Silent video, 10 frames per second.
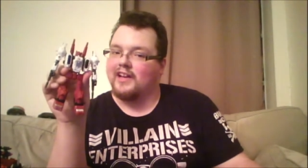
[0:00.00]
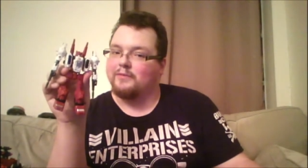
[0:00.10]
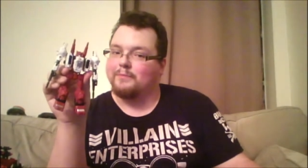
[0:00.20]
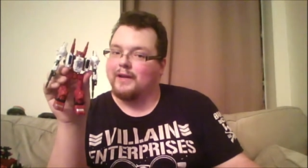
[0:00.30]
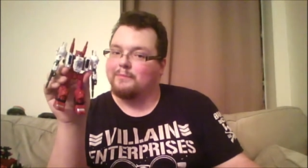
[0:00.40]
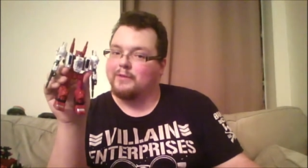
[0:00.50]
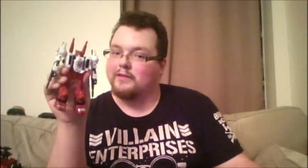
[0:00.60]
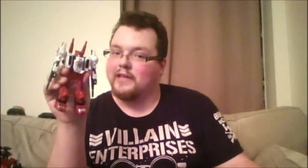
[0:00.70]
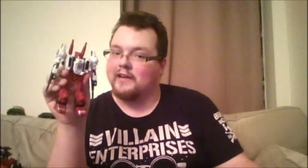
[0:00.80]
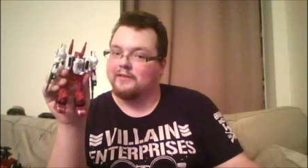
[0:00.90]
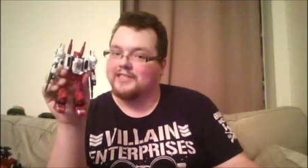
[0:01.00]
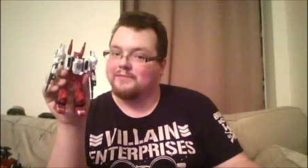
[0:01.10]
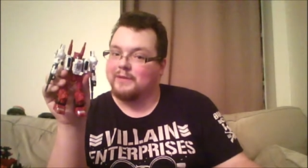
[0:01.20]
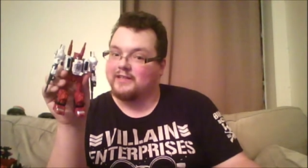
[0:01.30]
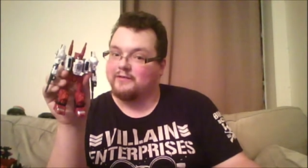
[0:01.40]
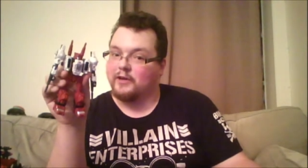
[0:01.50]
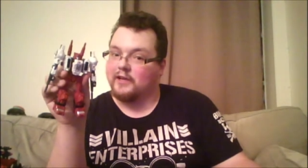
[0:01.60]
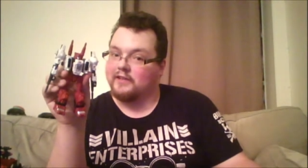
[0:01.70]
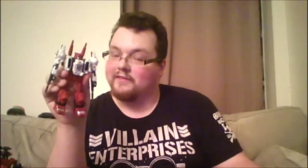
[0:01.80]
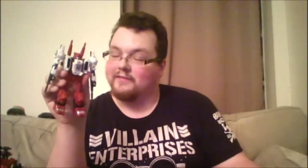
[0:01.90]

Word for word: might be Thanos' best friend.